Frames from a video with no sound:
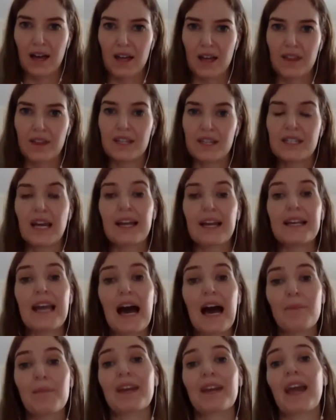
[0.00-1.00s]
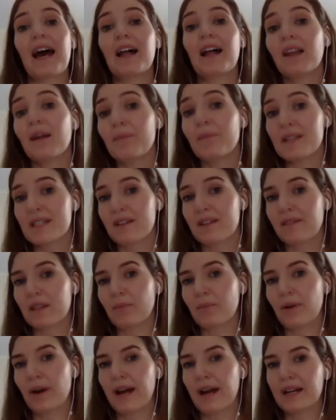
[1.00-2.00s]
the dynamic elements of the
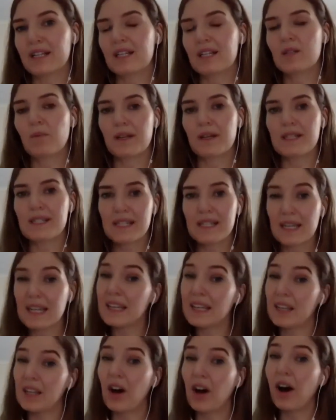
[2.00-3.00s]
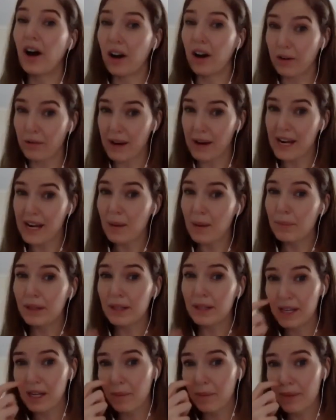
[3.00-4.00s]
practice was to get the heart rate up a
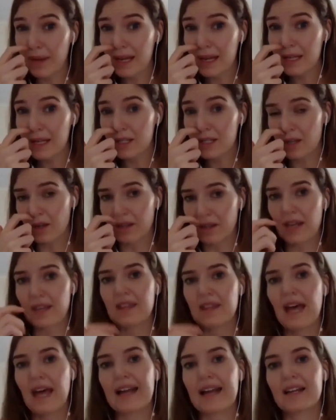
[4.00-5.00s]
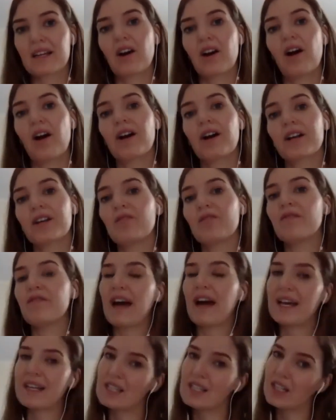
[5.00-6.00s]
little bit so that that
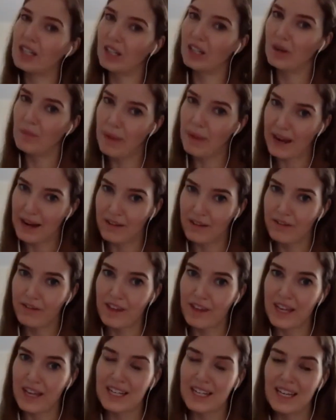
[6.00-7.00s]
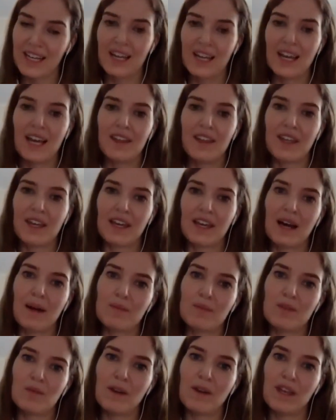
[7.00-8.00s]
cardiovascular benefit that
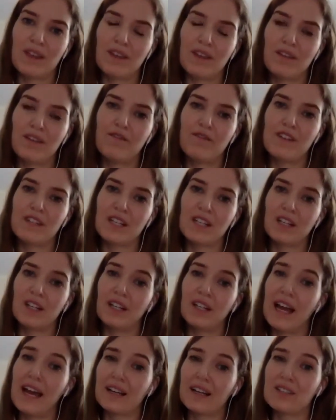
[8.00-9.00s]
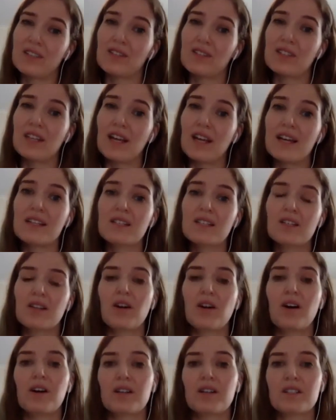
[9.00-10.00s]
comes with physical exercise could
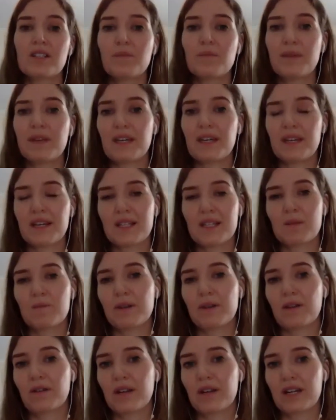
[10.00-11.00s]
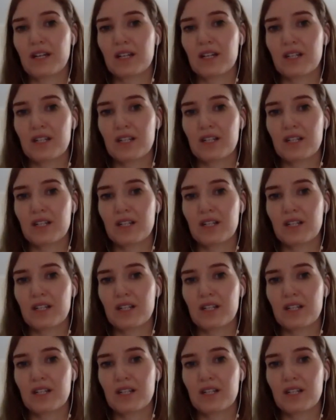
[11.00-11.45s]
also be experienced